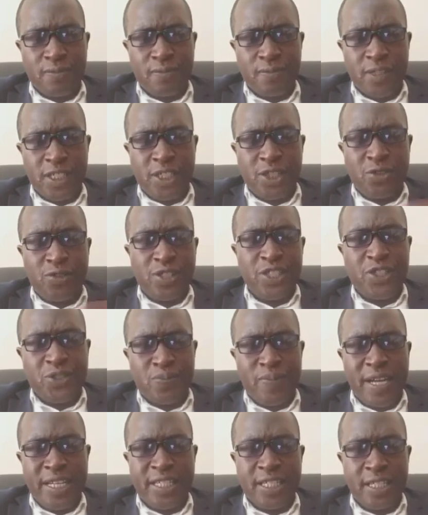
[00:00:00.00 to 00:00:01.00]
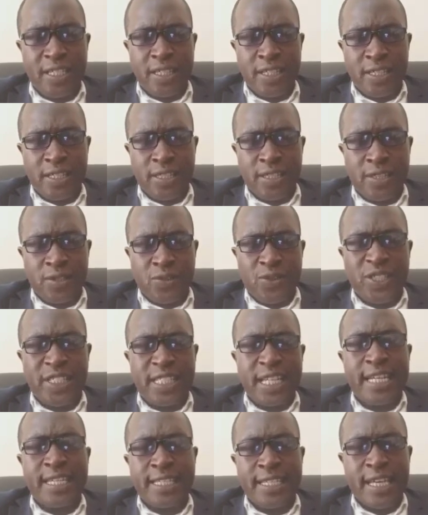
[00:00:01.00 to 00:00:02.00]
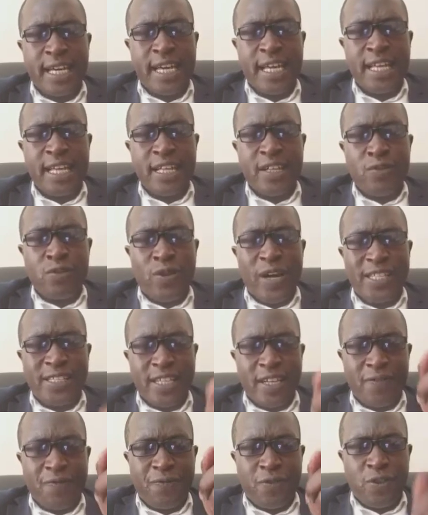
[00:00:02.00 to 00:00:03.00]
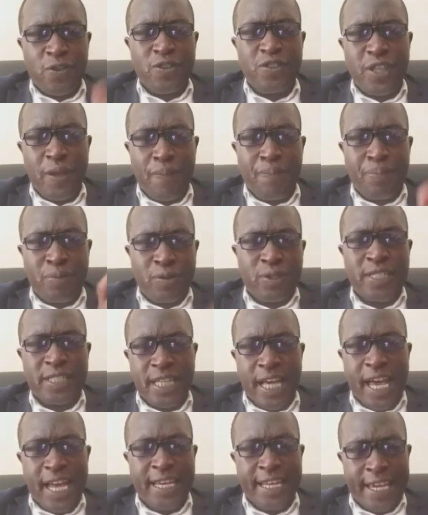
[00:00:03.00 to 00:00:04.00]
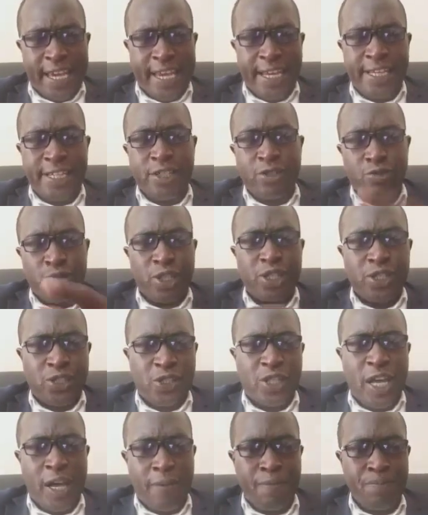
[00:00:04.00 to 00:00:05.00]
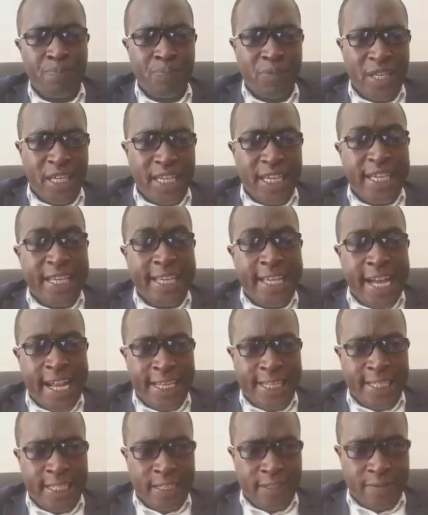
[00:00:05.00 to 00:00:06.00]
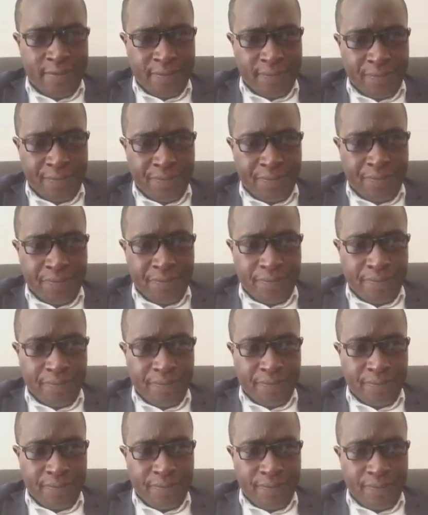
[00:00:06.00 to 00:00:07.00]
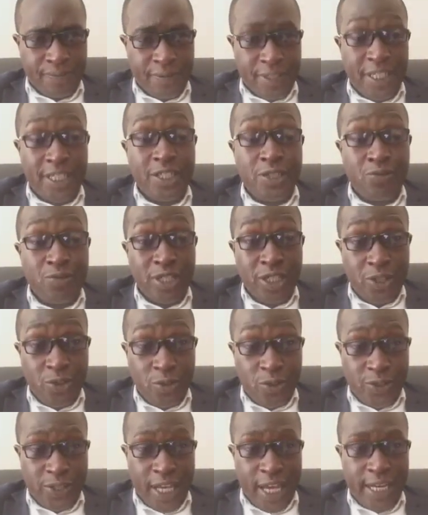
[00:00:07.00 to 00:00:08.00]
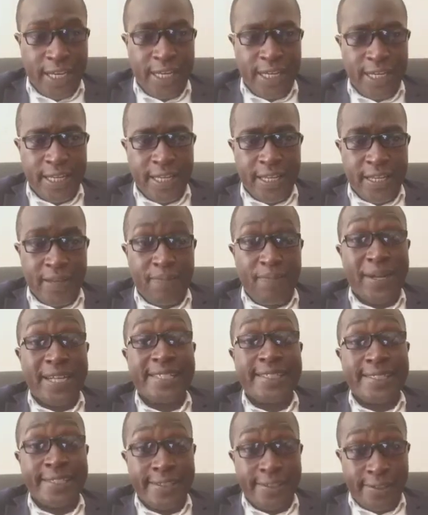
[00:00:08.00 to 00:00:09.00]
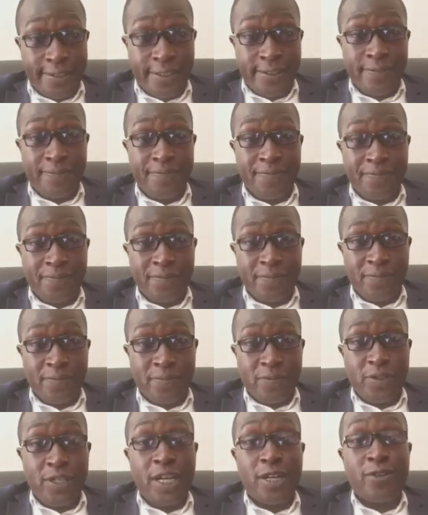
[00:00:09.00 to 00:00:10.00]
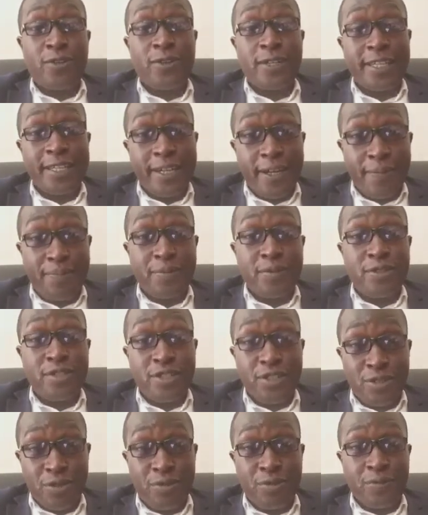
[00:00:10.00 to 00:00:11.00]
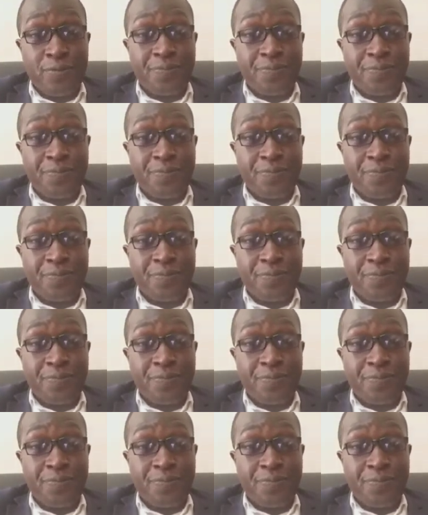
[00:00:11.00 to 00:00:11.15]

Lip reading: into this matter, to see that once and for all they put an end to this illegality, it is really so sad. But still, we are calling upon you,